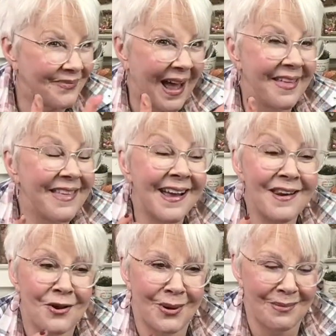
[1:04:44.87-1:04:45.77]
I think
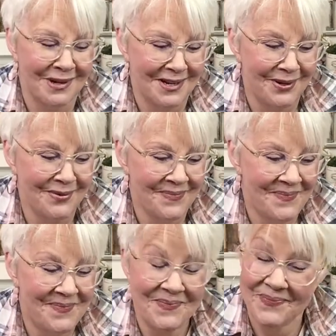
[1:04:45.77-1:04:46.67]
I know what I'm going to do.
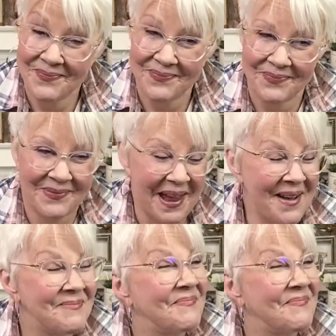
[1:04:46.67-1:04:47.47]
Oh, good. Yeah.